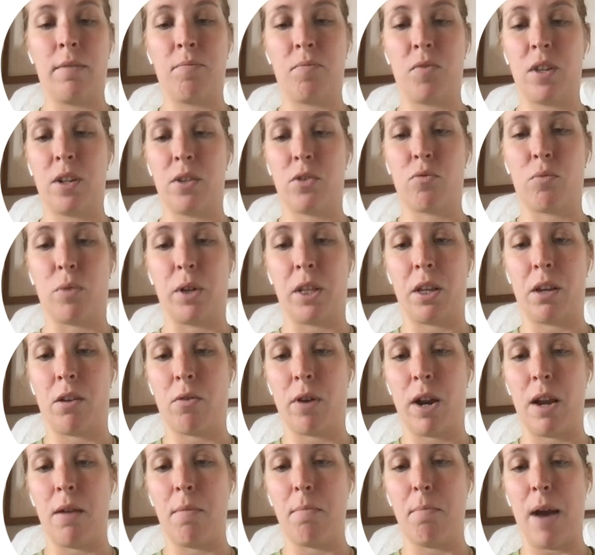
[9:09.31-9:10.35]
This really
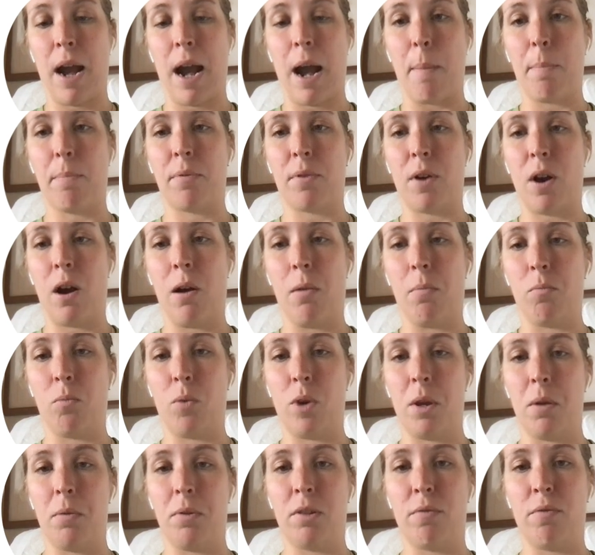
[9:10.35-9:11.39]
great map
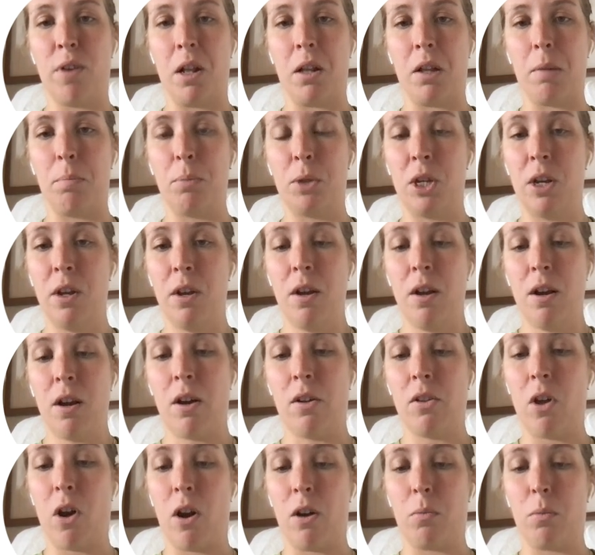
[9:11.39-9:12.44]
we developed
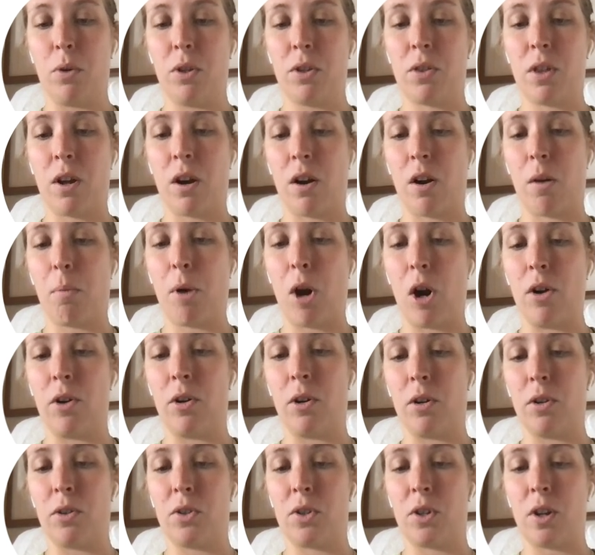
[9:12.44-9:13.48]
along with our
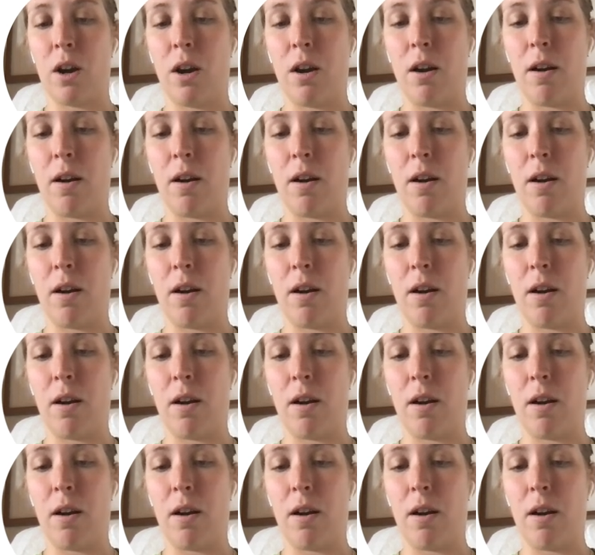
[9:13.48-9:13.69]
partners